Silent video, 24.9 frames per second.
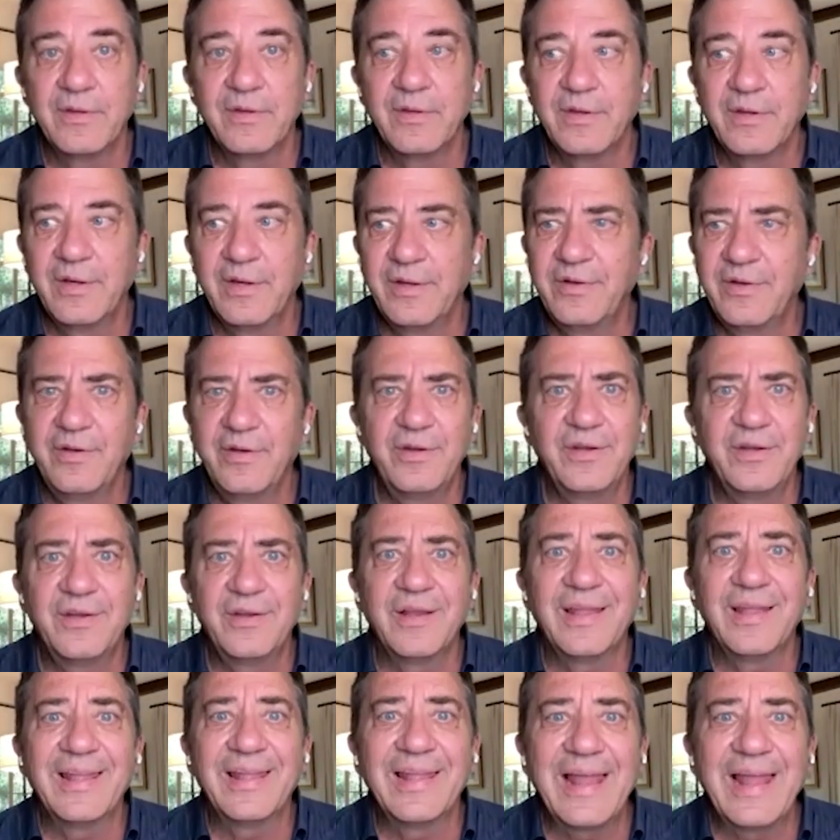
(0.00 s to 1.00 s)
And you need
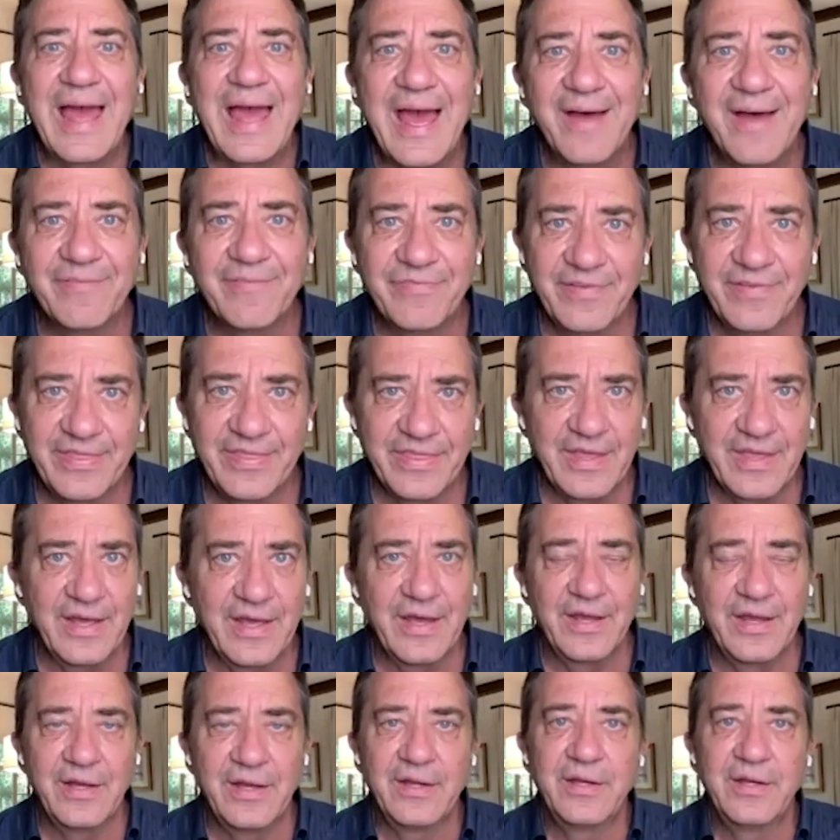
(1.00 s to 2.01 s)
to laugh at
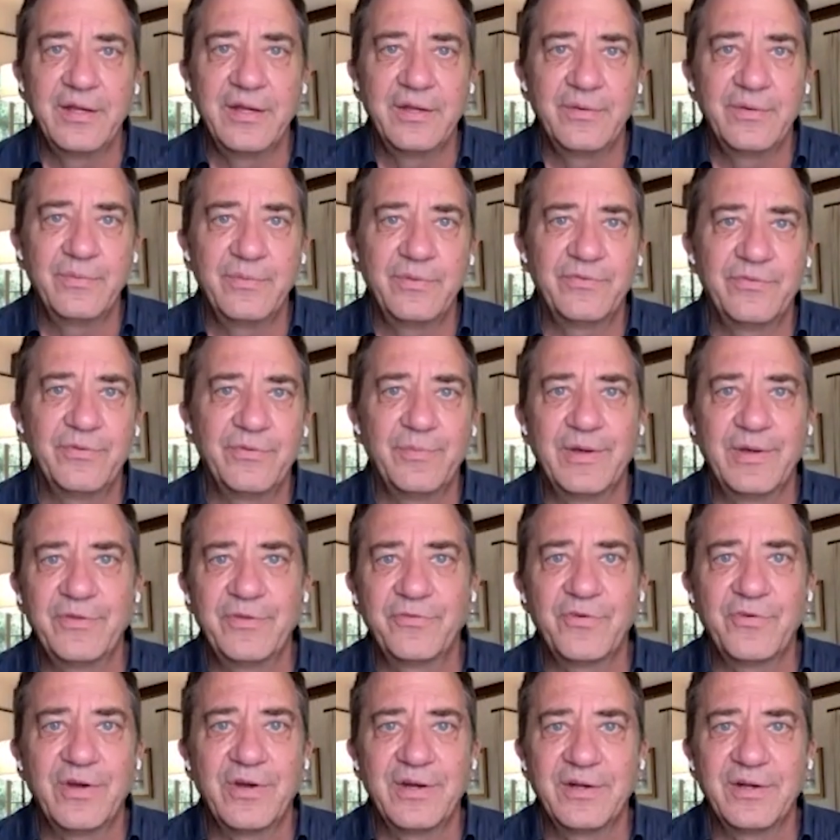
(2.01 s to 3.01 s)
that. When somebody's
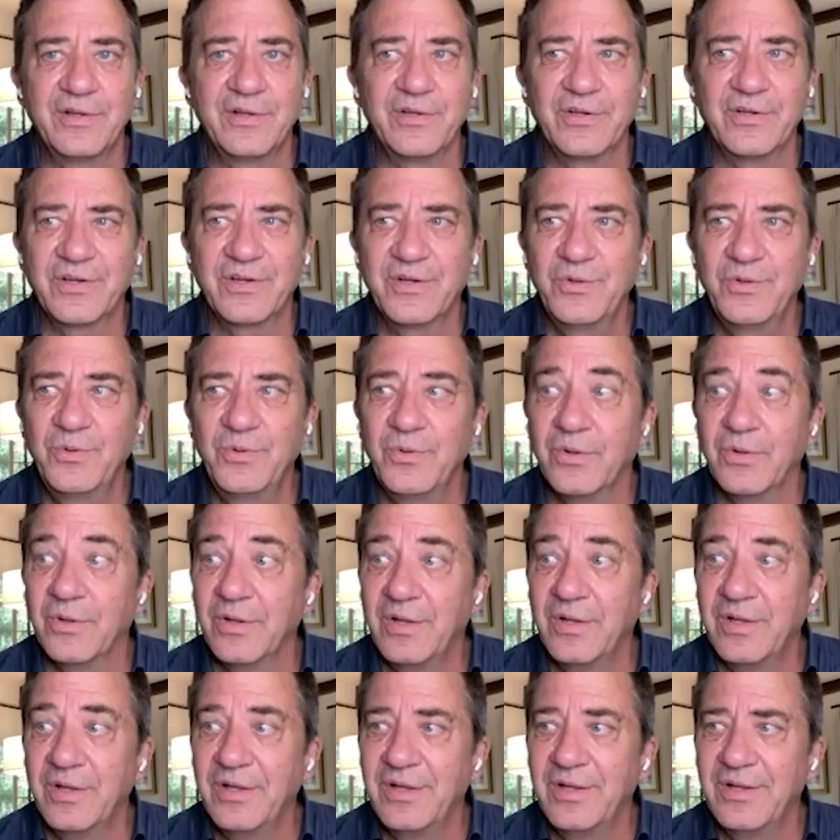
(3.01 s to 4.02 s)
trying to look
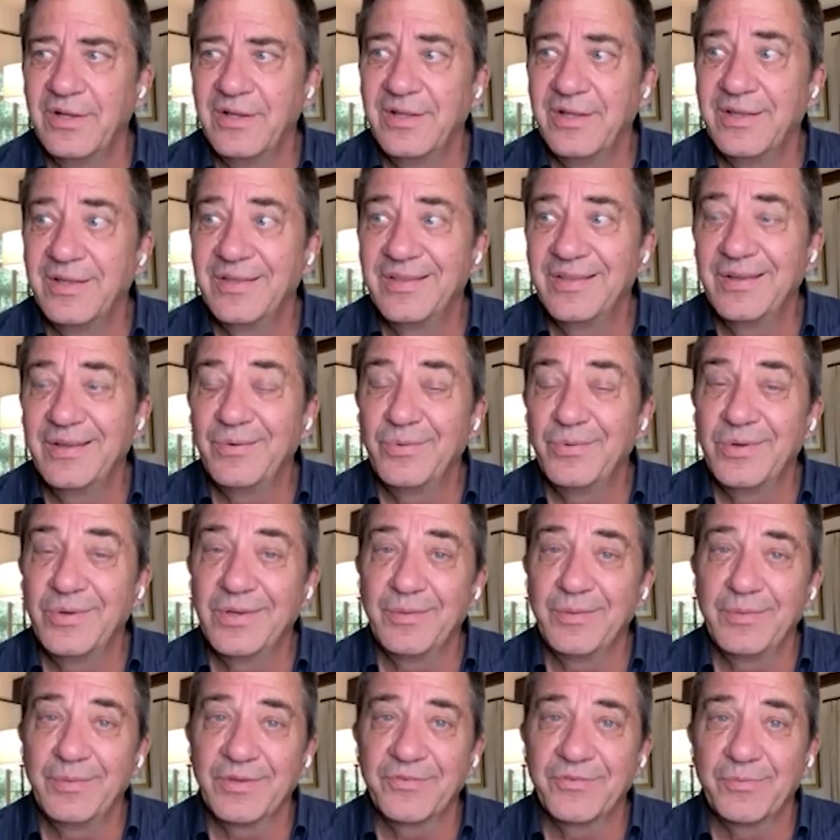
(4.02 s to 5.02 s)
cool, that
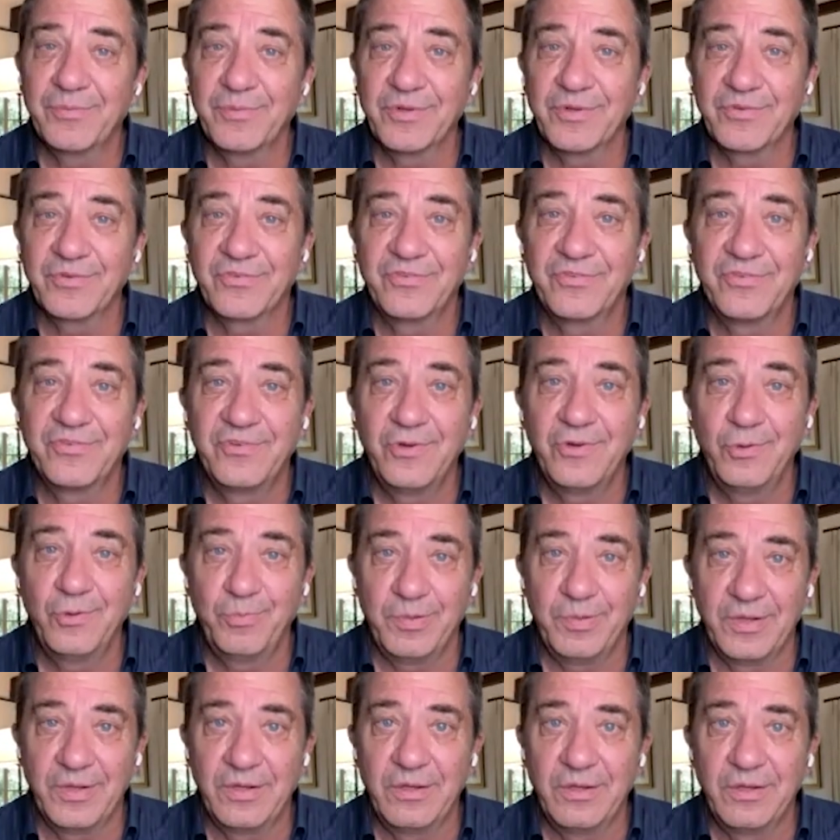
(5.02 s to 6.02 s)
really makes them look
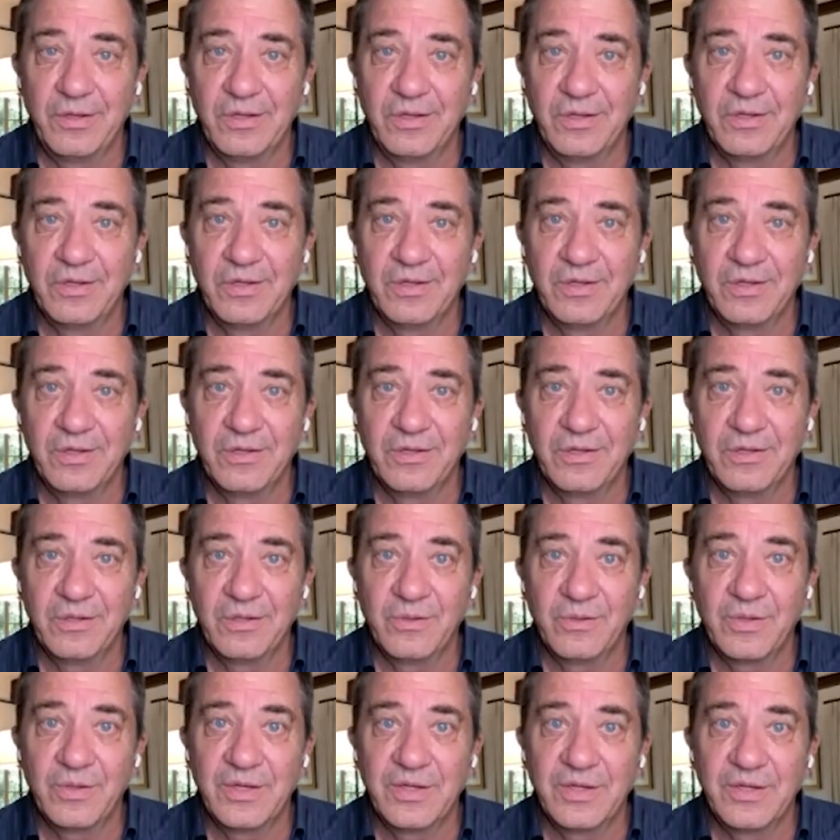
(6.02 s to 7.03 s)
stupid,
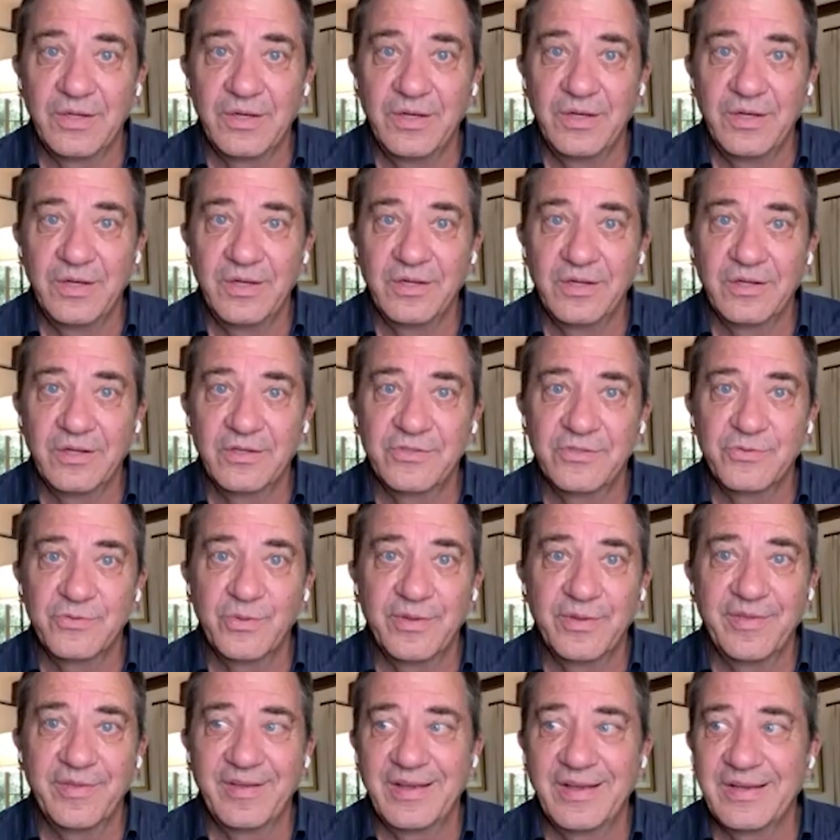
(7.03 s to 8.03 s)
right? Because
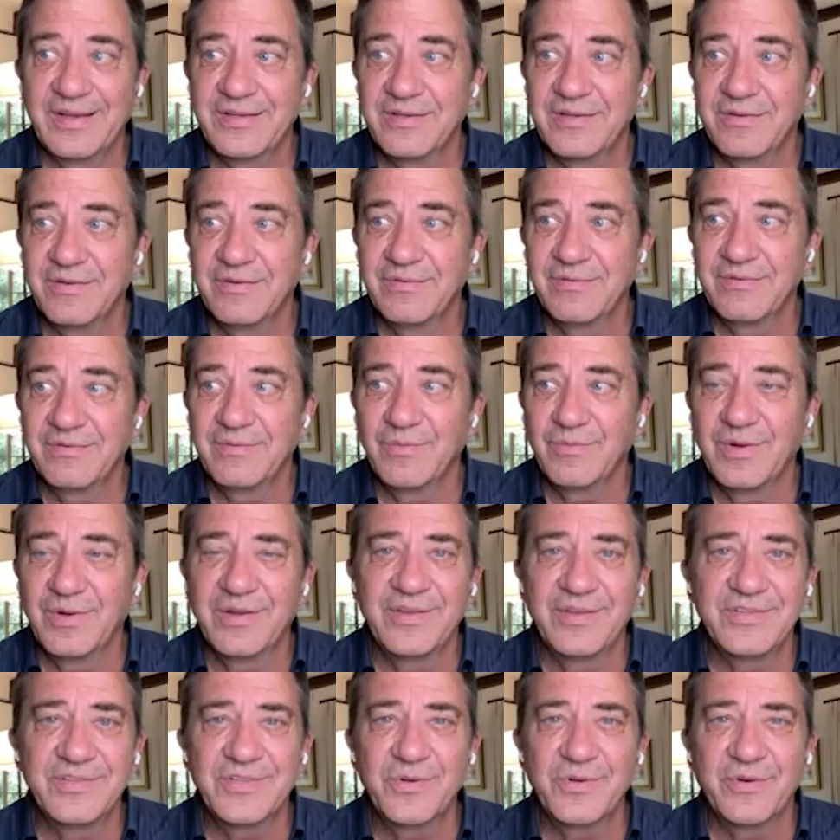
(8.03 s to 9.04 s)
why are
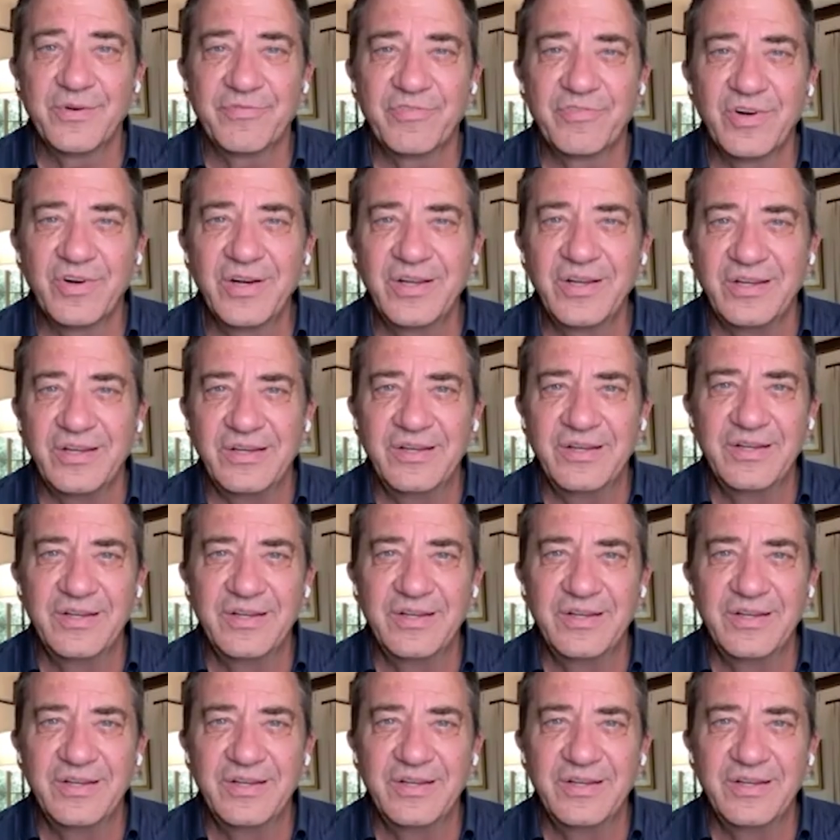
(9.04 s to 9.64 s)
they so afraid?